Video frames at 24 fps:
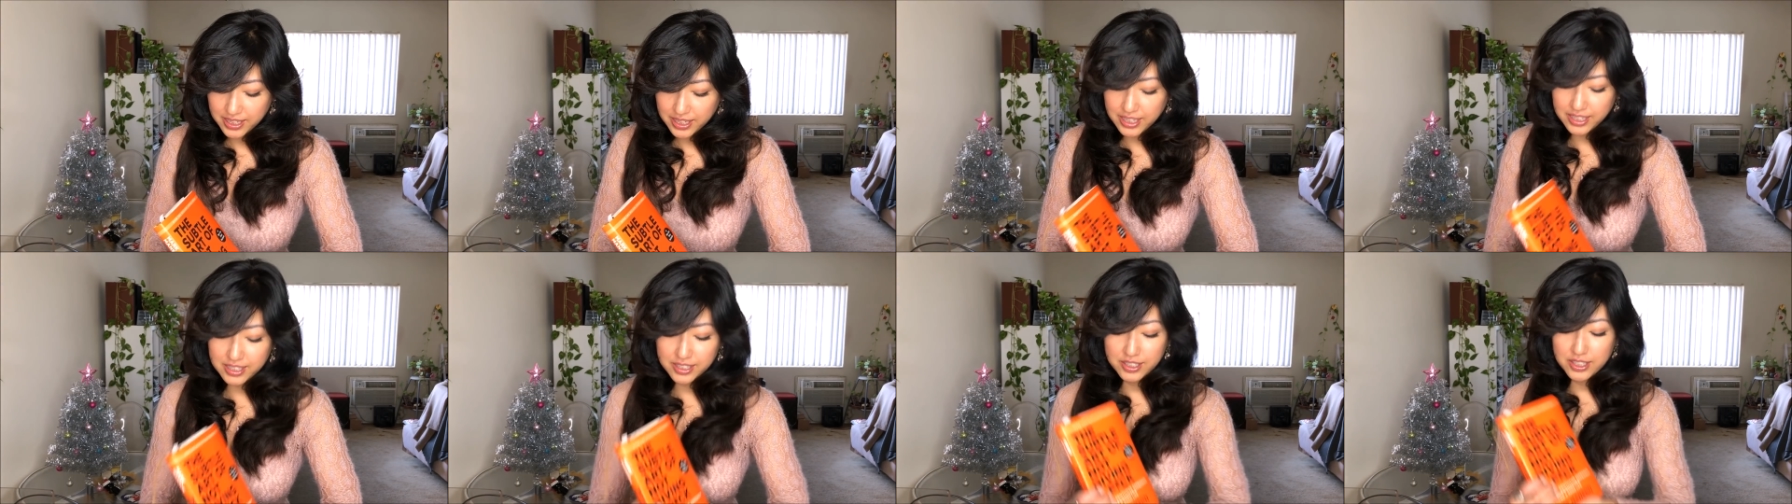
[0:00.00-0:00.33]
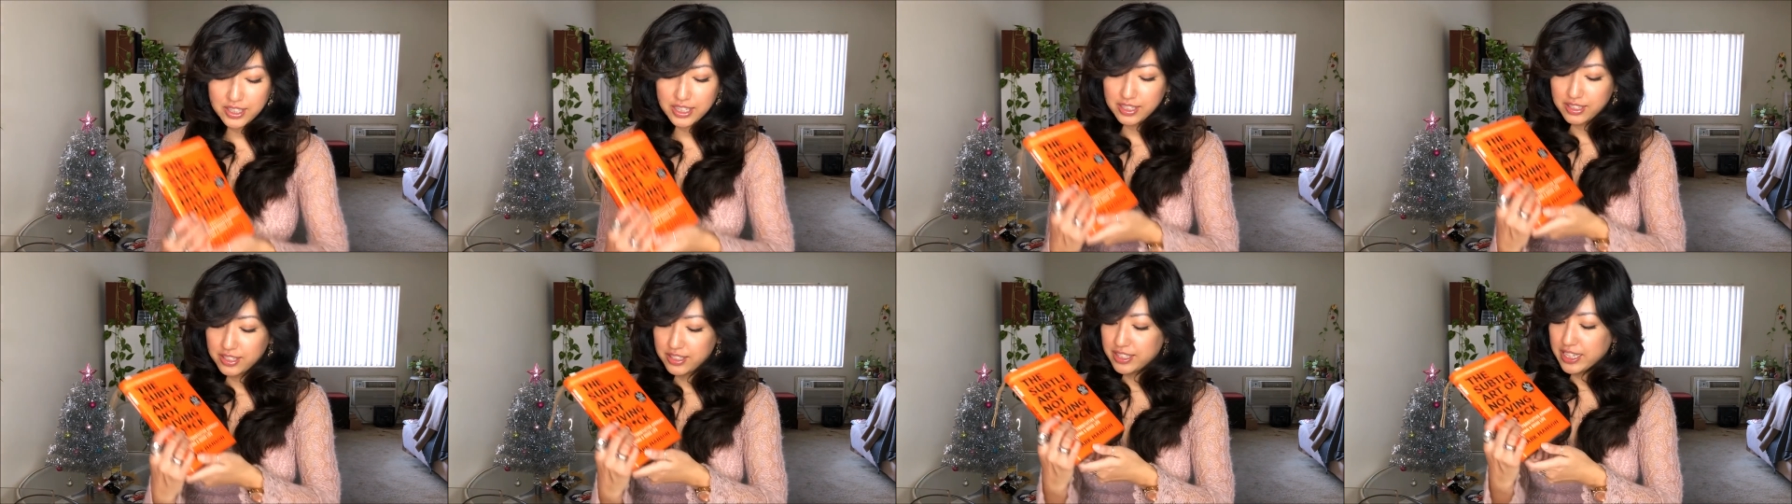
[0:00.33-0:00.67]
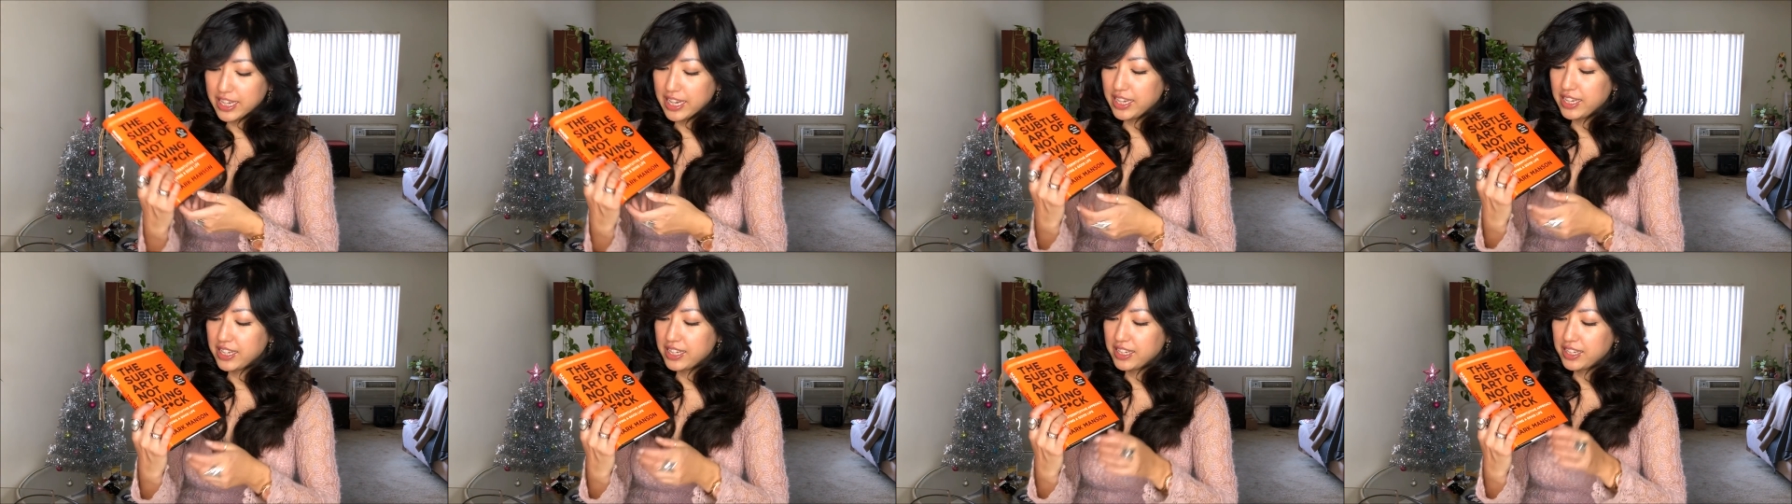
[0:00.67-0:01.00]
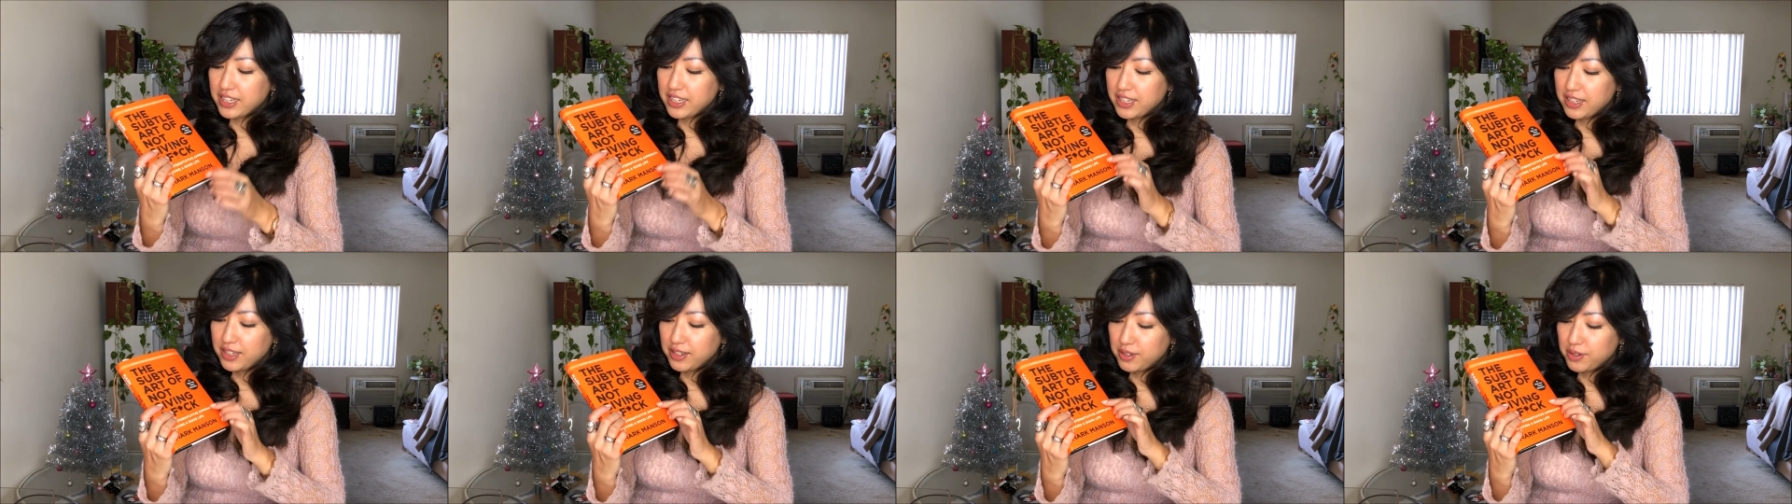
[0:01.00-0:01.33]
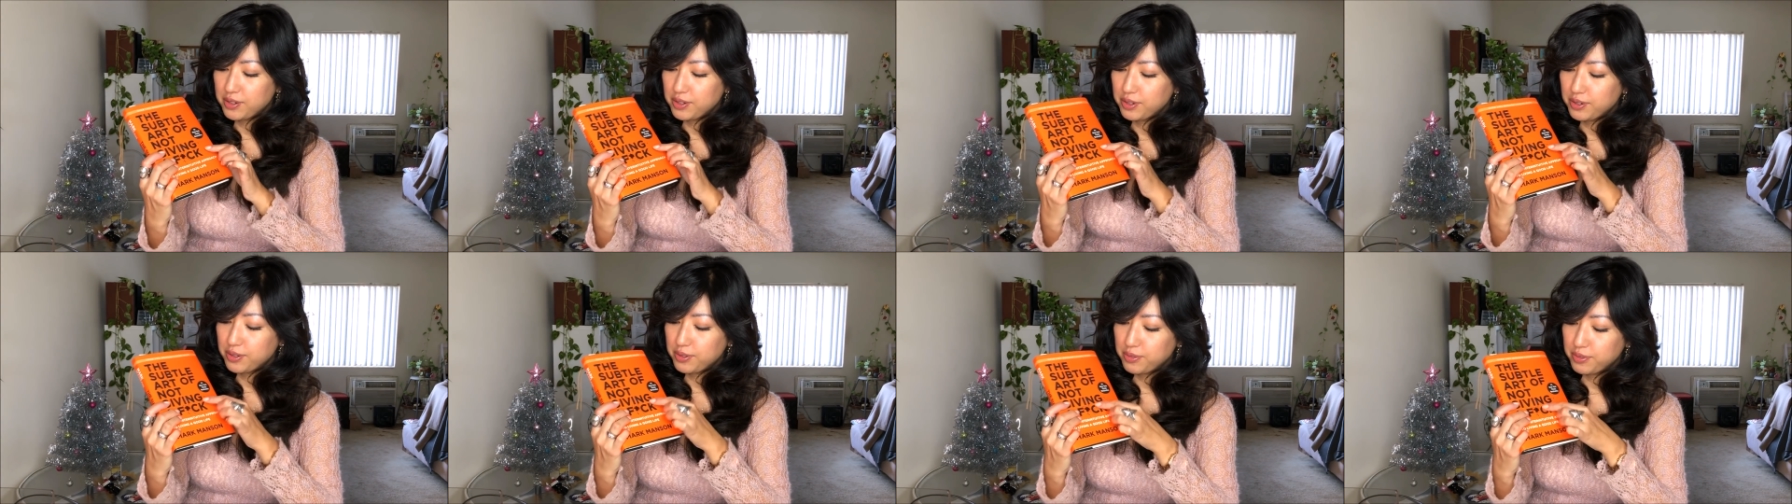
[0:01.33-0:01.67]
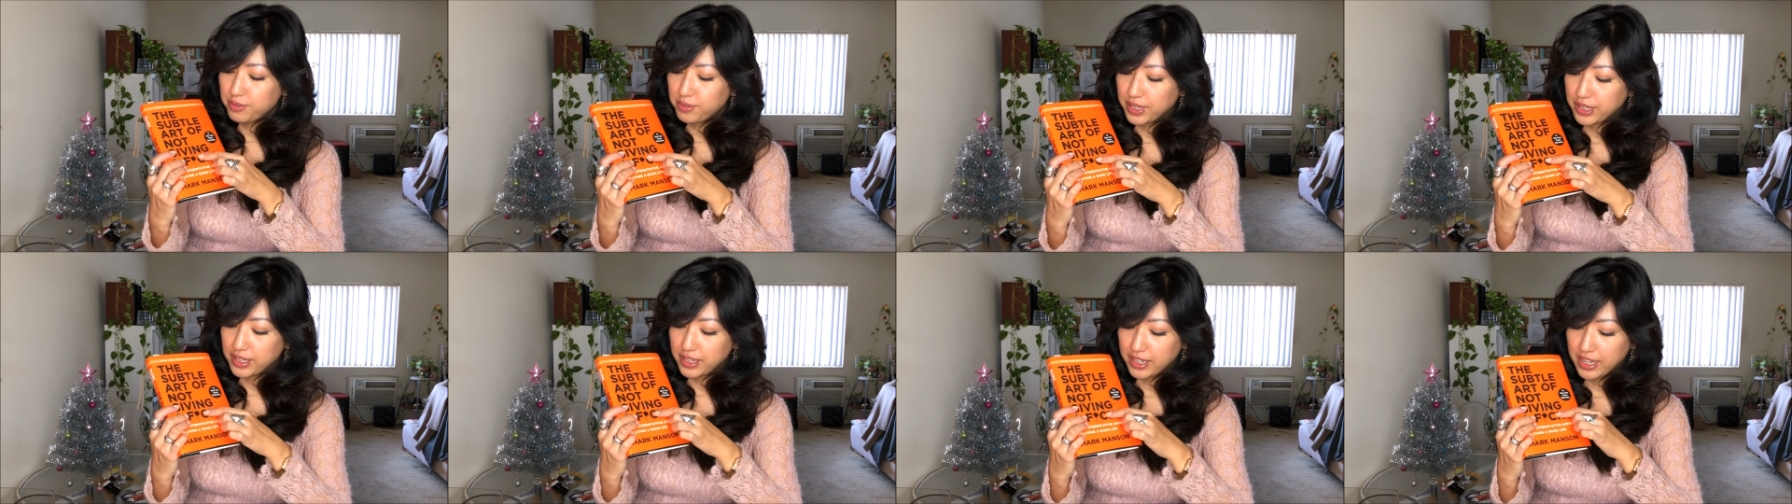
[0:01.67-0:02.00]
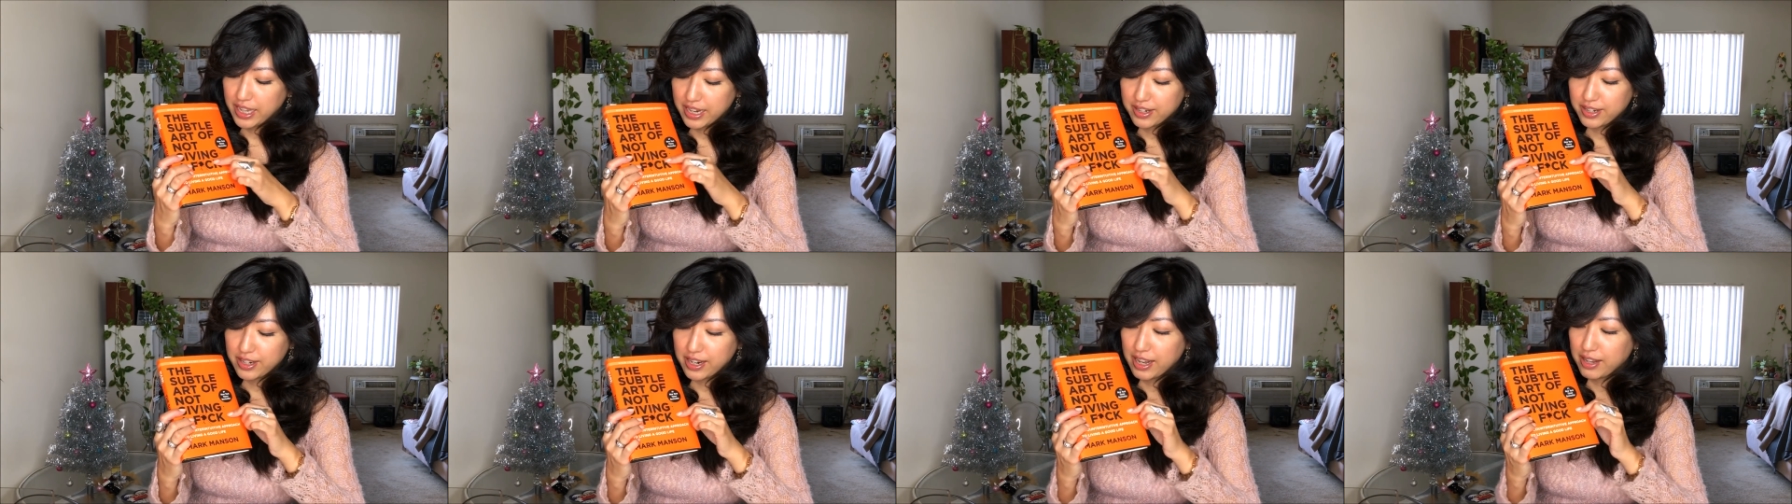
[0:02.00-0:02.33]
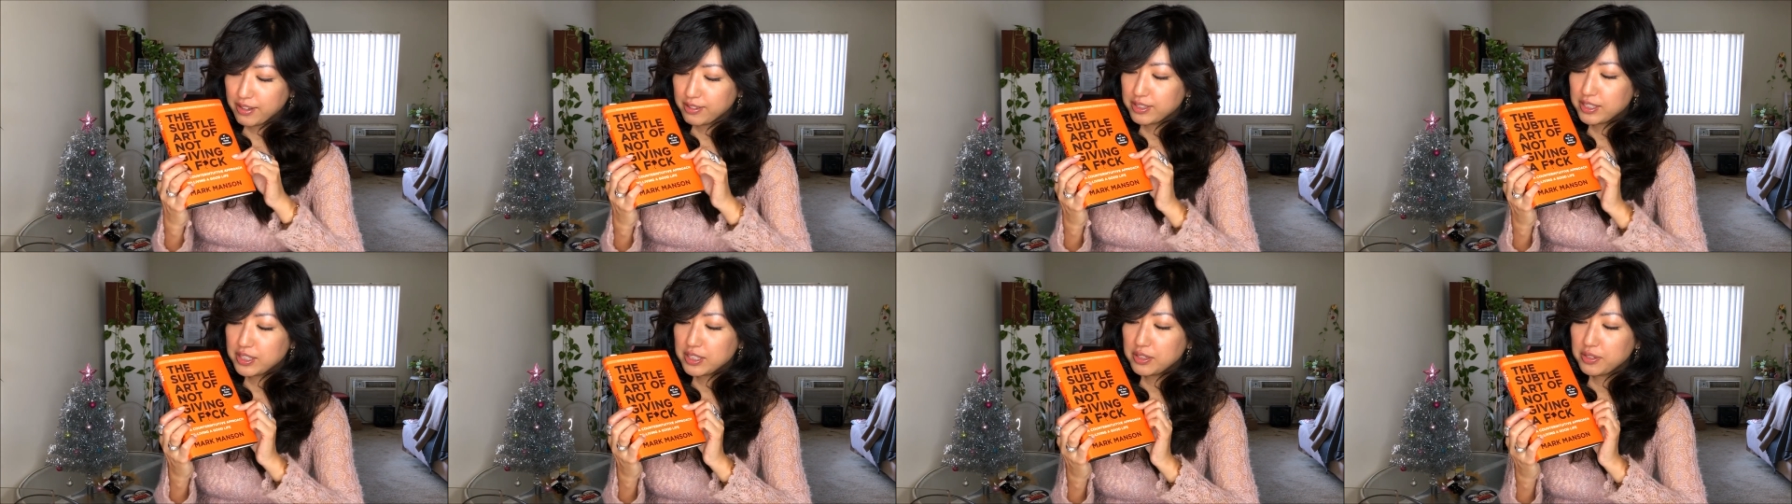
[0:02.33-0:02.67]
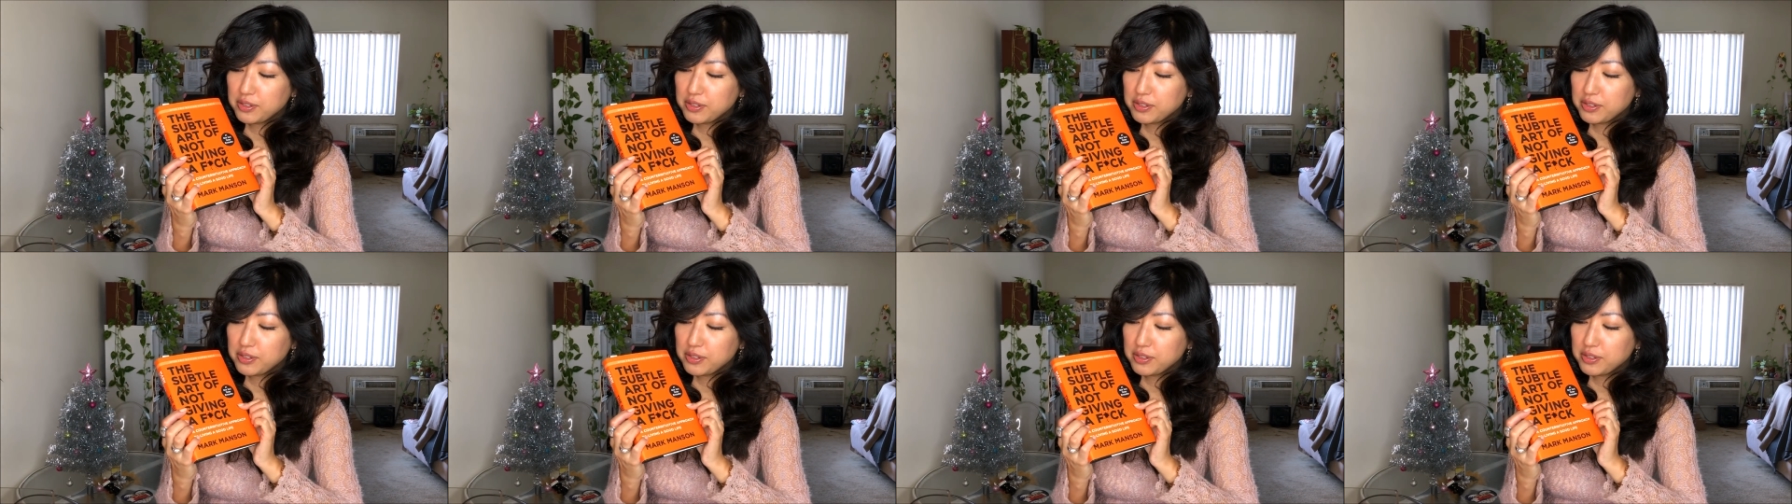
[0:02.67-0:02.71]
it did take one letter out.